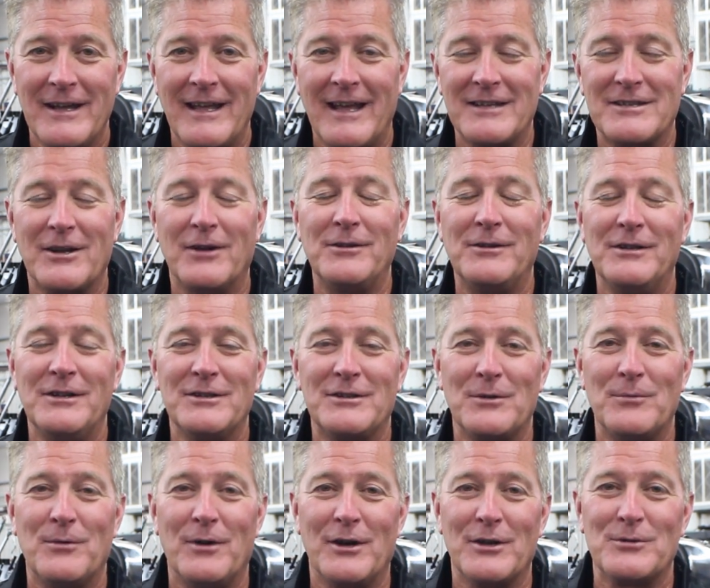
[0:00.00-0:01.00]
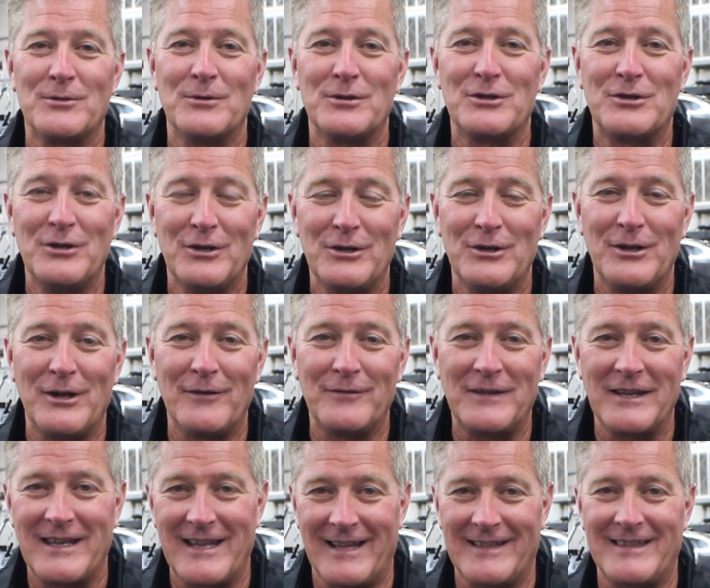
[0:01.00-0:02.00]
as ugly as it was was good
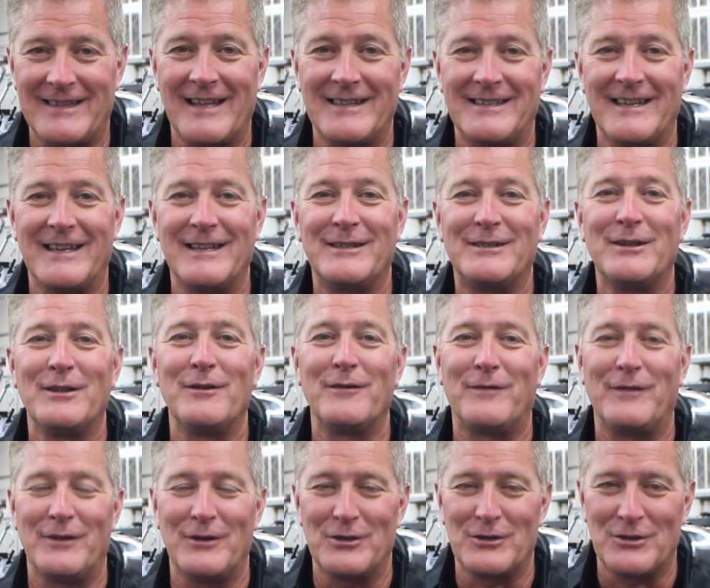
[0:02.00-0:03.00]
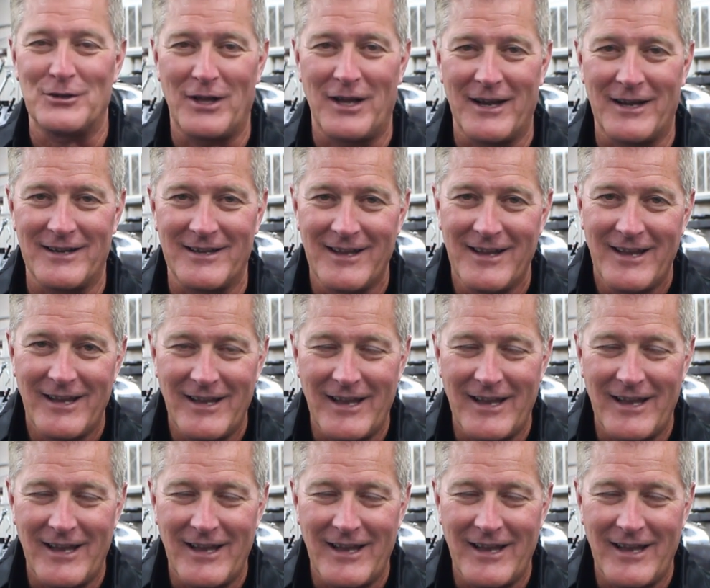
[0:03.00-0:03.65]
enough to get that thing to the finish line